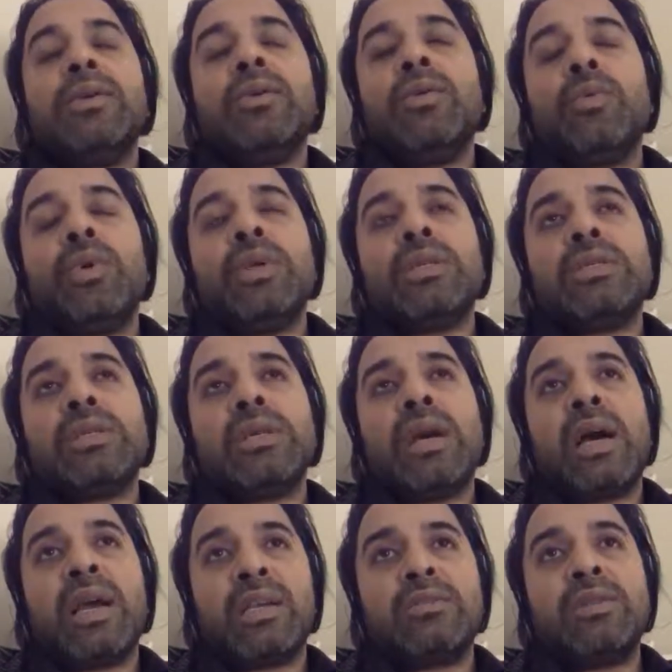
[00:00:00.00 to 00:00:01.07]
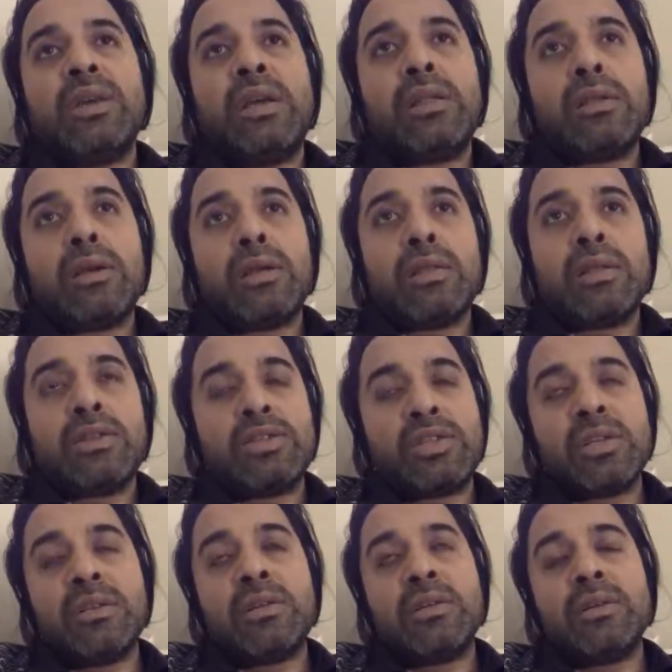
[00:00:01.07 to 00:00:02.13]
which actually is
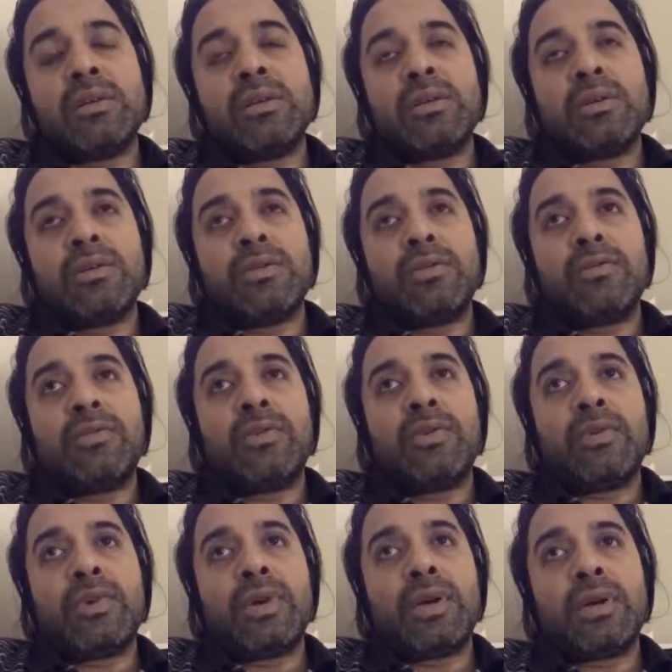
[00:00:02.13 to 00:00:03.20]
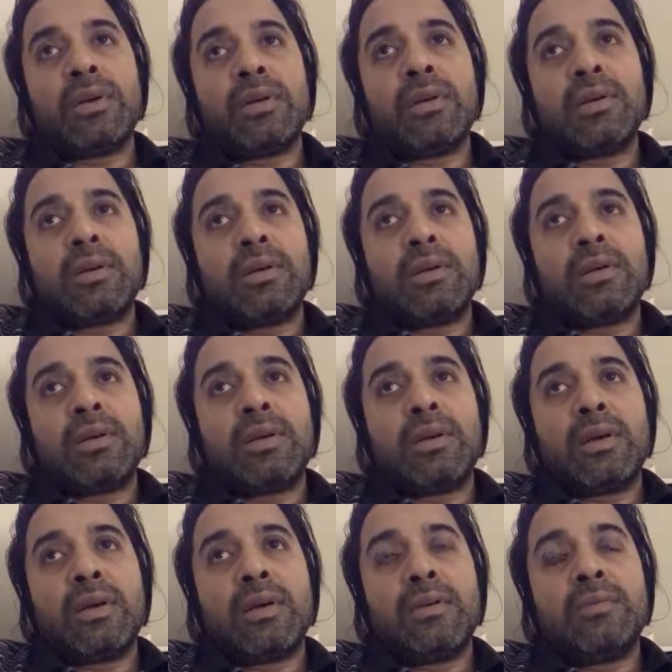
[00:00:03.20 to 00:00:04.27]
essential for
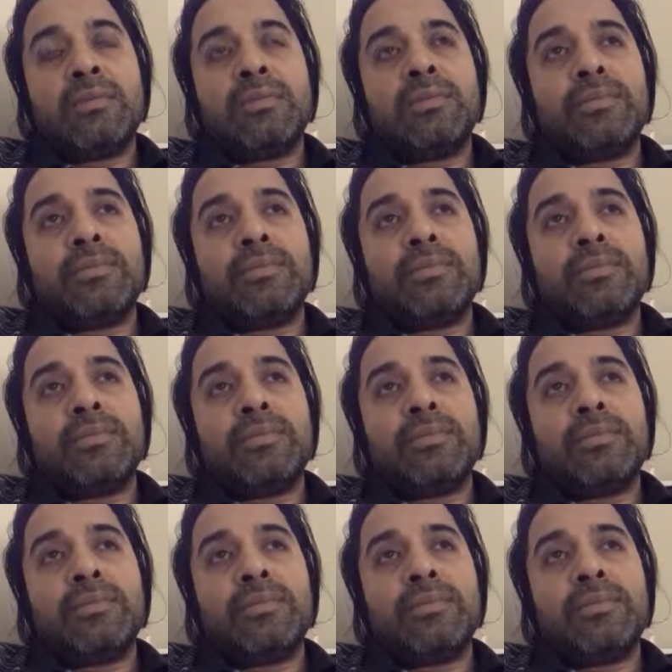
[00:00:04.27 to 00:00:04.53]
um,